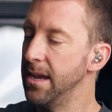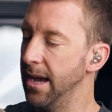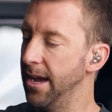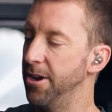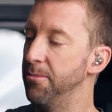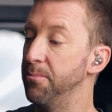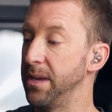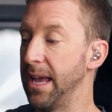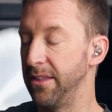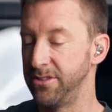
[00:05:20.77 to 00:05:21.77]
But
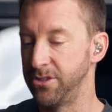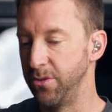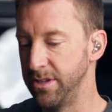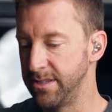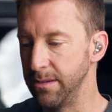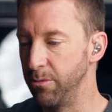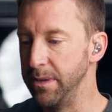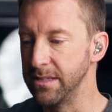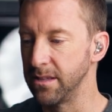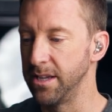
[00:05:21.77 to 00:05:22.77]
yeah, so this cymbal
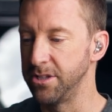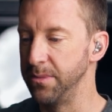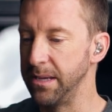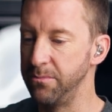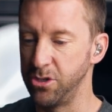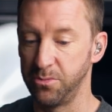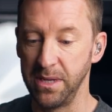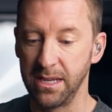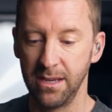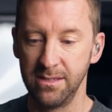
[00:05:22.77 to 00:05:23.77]
means a lot to me just
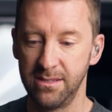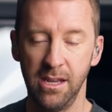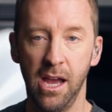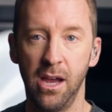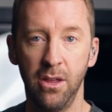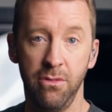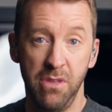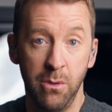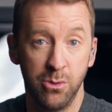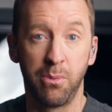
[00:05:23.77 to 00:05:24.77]
because
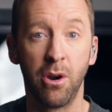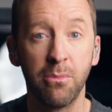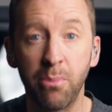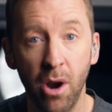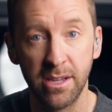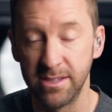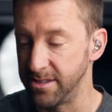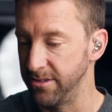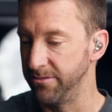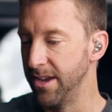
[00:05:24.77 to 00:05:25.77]
it was part of the
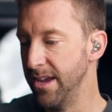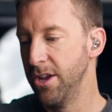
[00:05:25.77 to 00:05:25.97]
process of